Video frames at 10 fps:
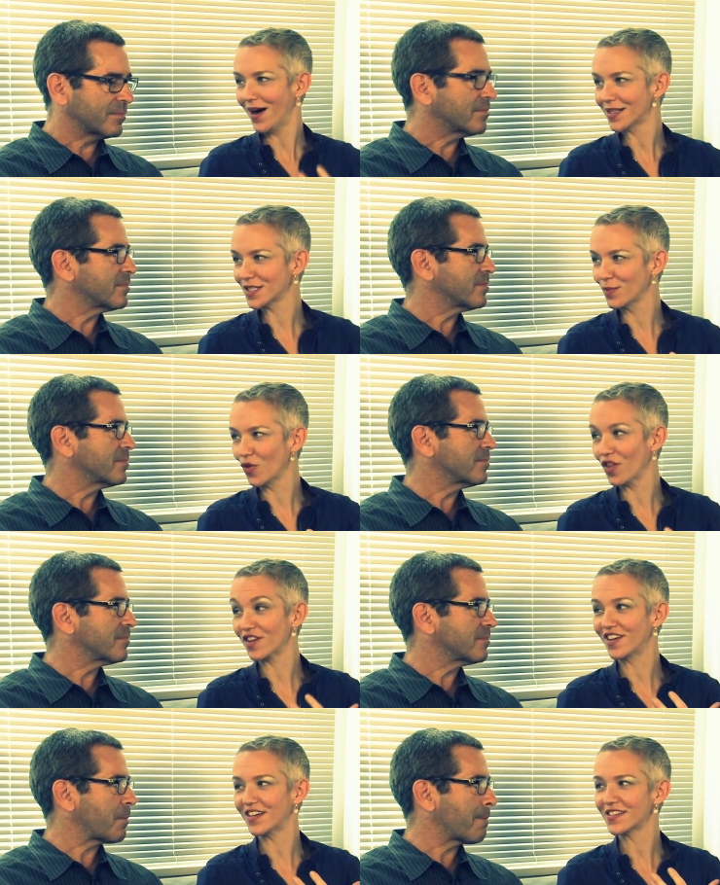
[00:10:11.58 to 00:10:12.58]
Speaker 1: possible
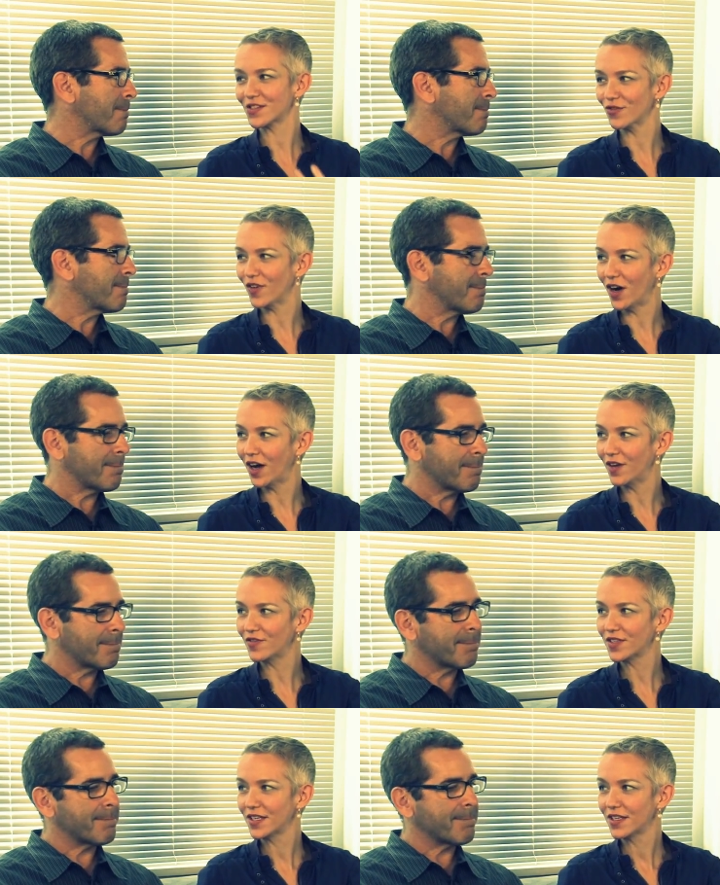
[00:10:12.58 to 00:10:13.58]
that Gus
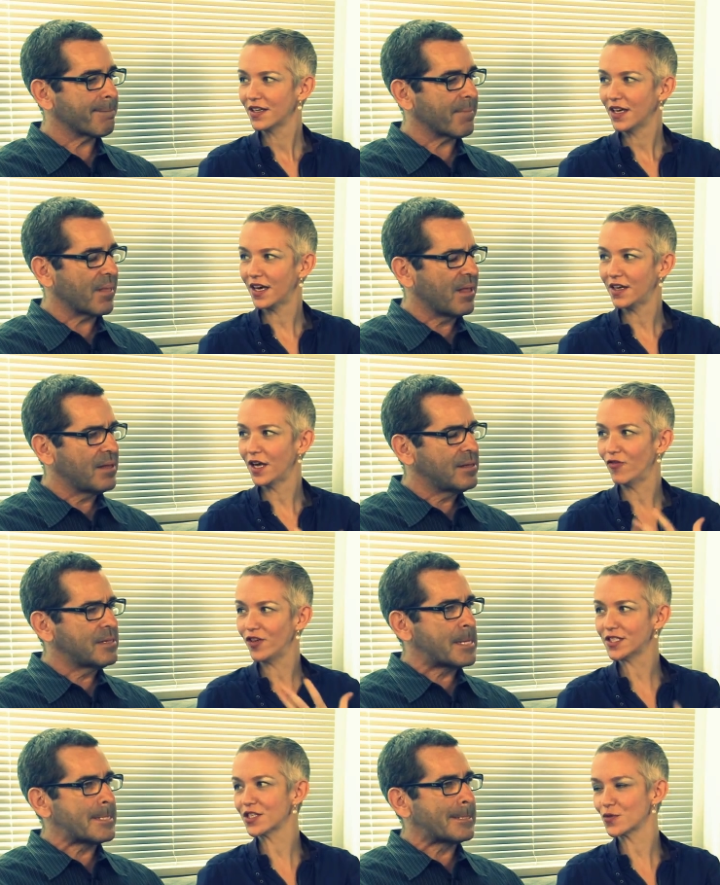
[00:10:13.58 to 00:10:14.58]
survived?
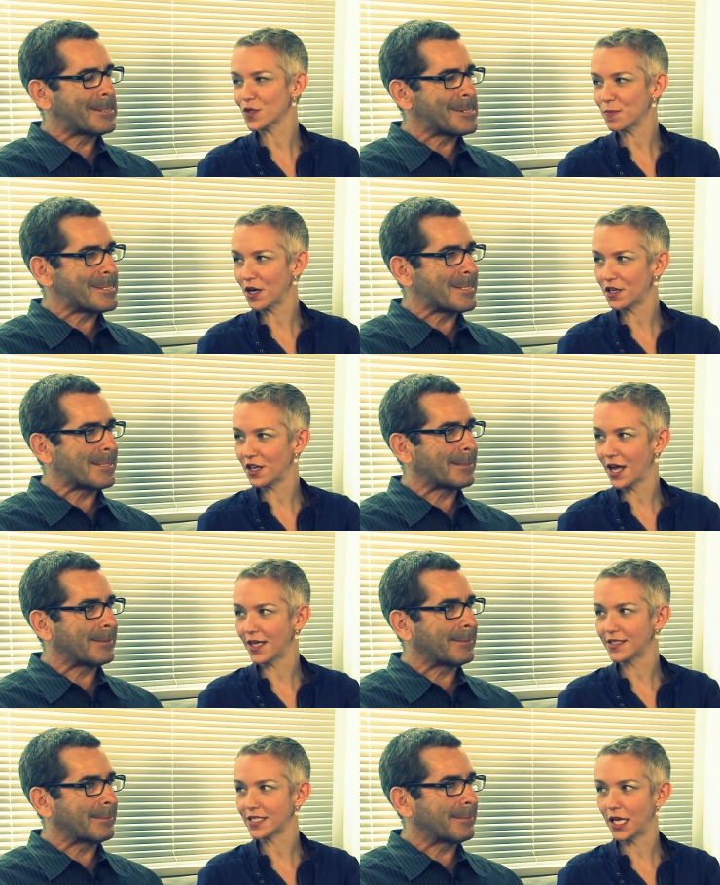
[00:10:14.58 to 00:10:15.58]
And Vince has responded to
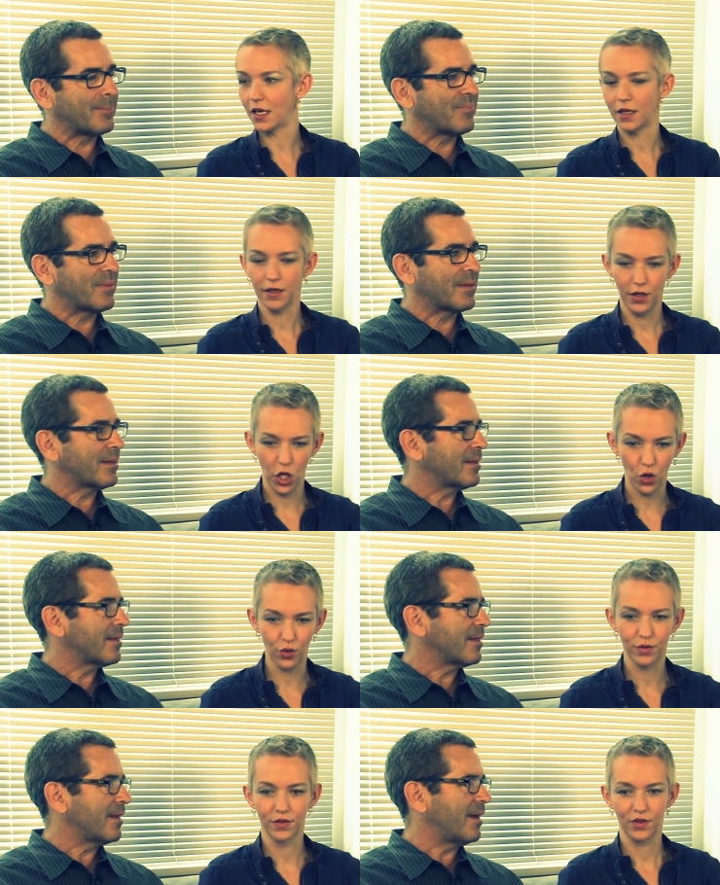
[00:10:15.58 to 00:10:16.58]
that and said,
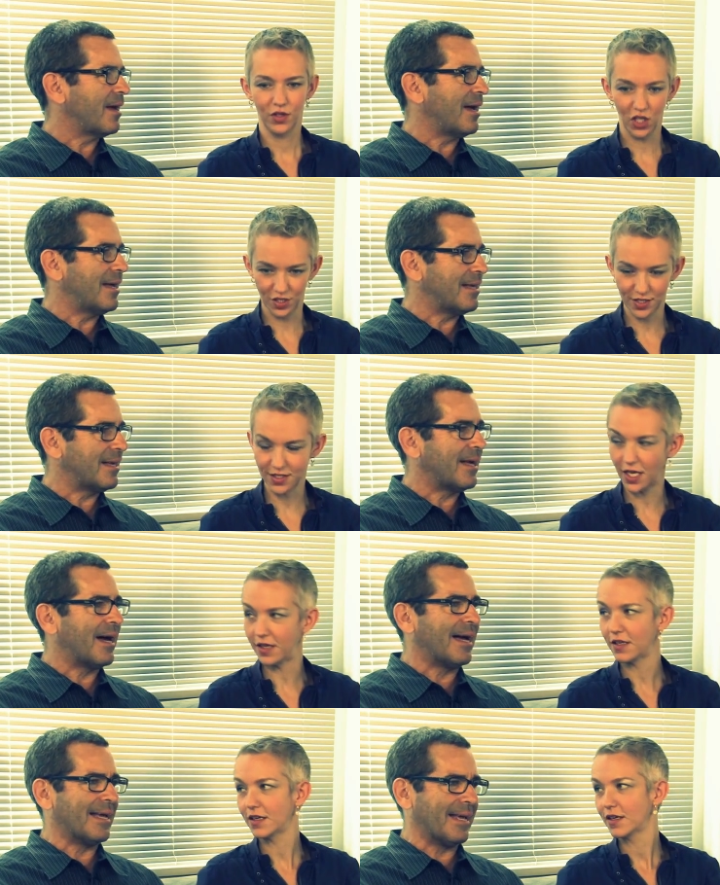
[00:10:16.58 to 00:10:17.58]
no, Gus is
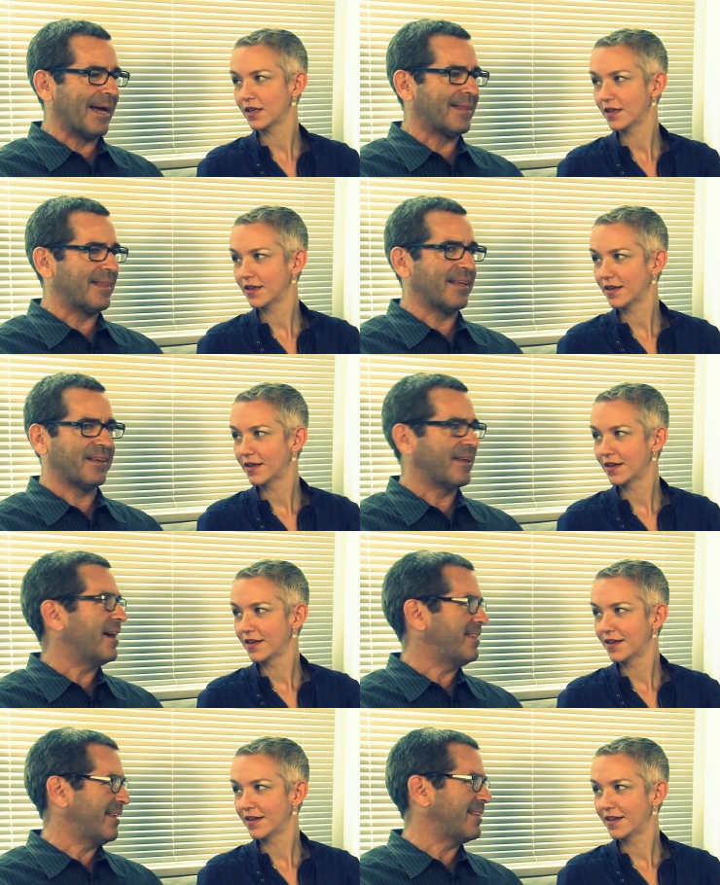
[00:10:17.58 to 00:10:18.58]
dead.
Speaker 2: I
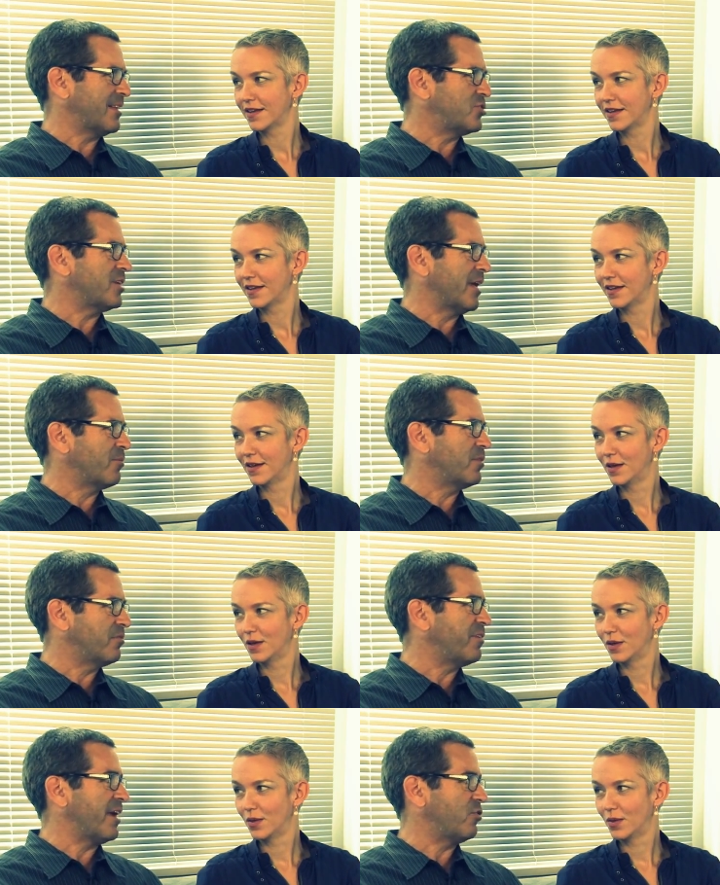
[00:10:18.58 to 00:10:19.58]
think that scene with
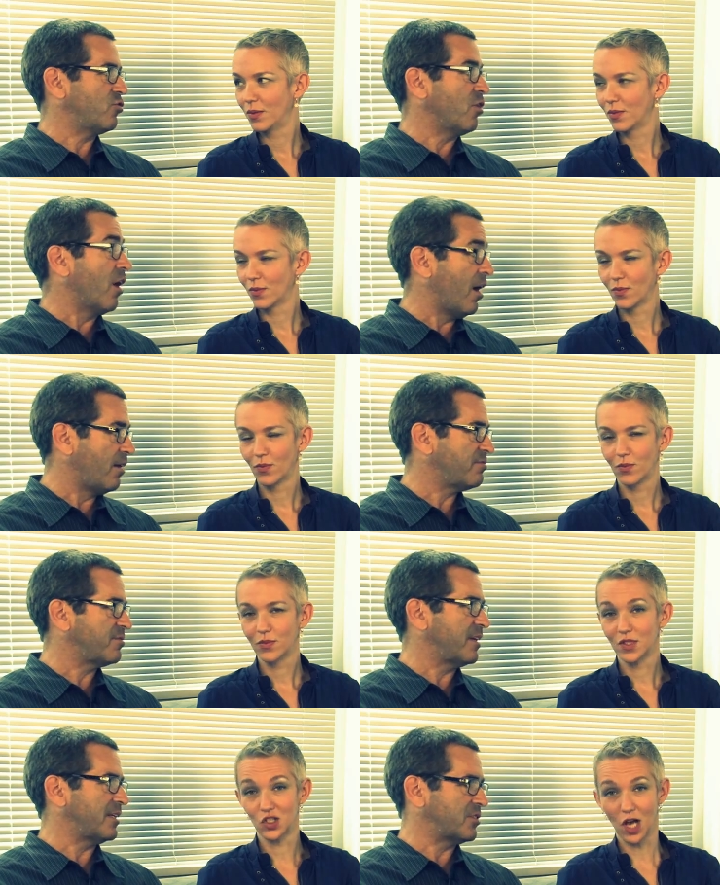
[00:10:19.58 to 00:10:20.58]
the face
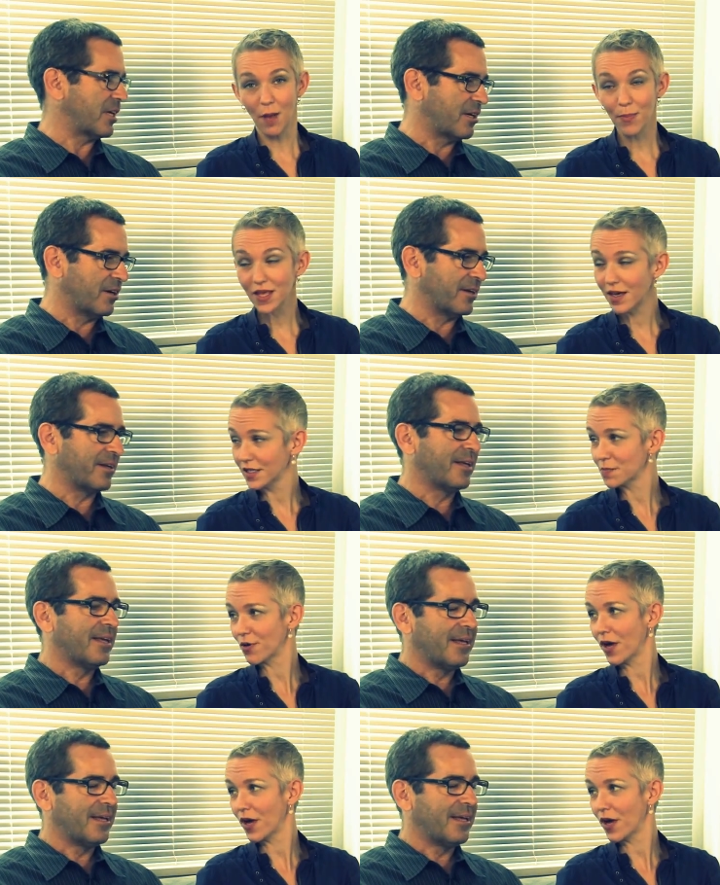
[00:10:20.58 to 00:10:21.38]
off.
Speaker 1: Zombie Gus,